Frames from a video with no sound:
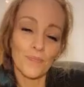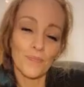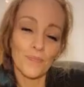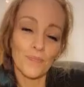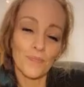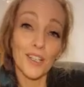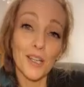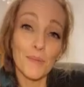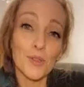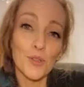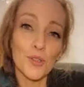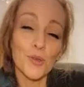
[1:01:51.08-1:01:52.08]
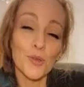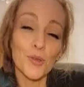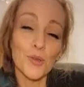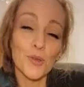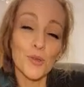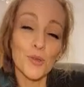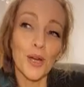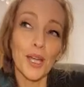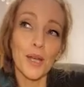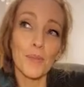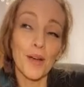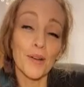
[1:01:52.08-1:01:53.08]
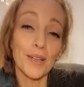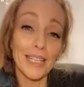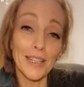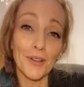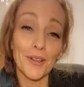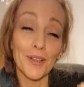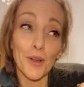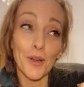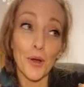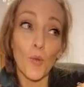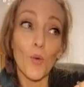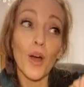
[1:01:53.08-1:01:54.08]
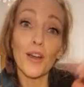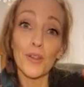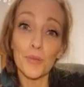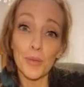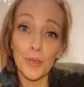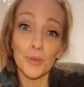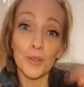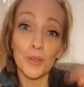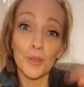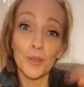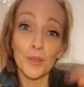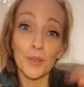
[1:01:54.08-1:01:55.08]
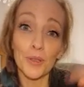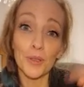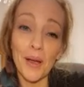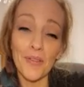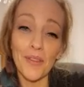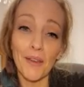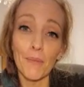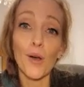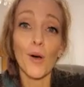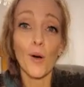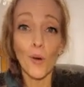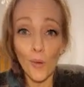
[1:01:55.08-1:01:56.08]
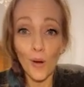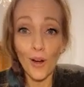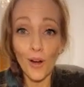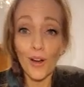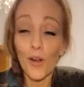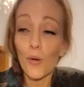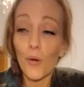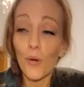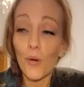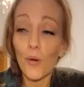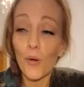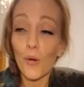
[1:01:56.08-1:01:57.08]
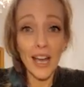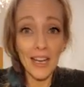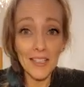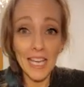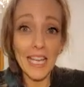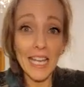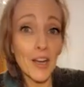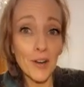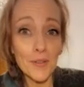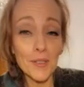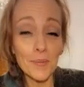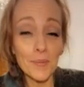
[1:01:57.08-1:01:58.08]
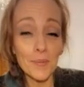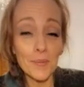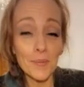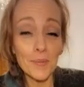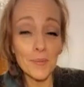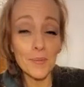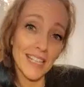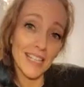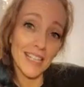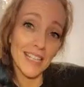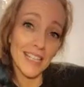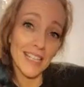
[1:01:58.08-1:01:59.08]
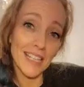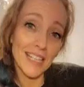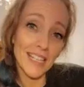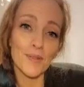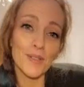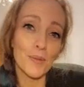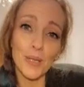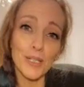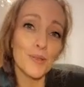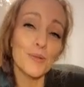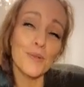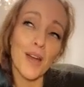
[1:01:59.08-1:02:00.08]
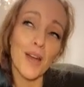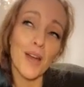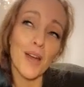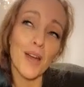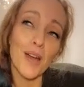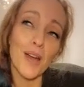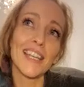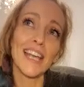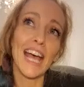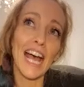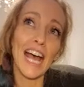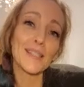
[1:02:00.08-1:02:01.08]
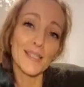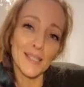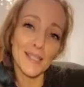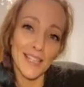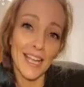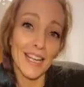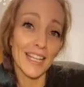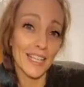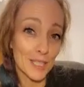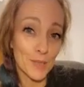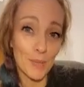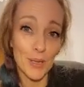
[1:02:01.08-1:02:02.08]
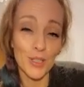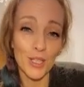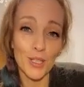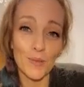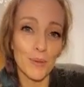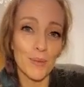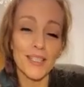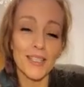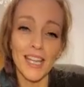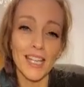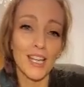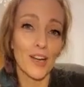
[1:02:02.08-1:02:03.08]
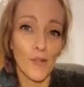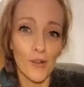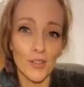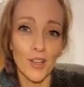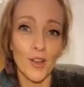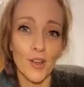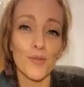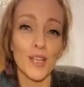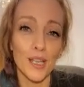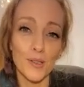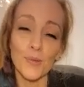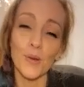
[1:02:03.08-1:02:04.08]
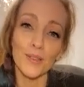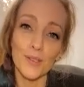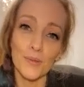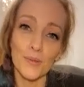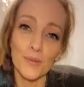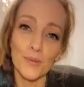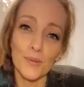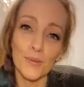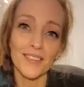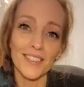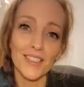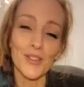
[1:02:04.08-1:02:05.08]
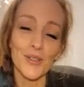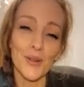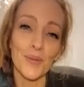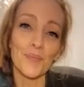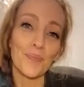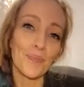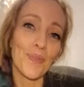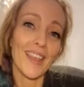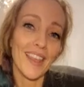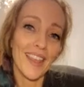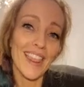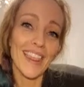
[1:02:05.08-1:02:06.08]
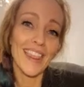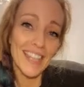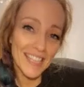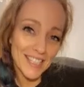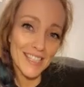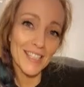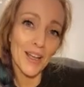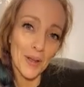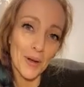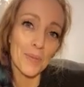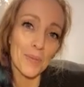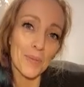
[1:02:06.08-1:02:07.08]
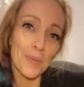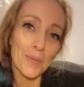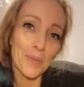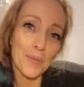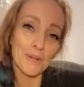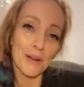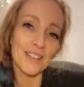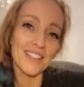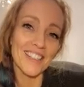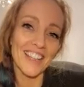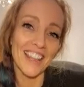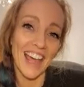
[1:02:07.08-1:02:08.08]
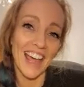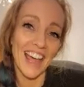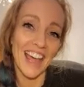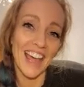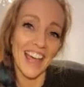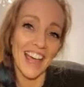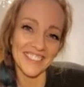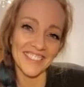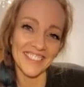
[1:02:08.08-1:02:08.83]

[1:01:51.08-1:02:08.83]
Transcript: A lot of times they're too busy worrying about either what other people are thinking about them, or worrying about how to take care of somebody else and not themselves. Like, we do not, as a society, and especially as women, take care of ourselves as well as we should. So this, I hope, brings awareness to that.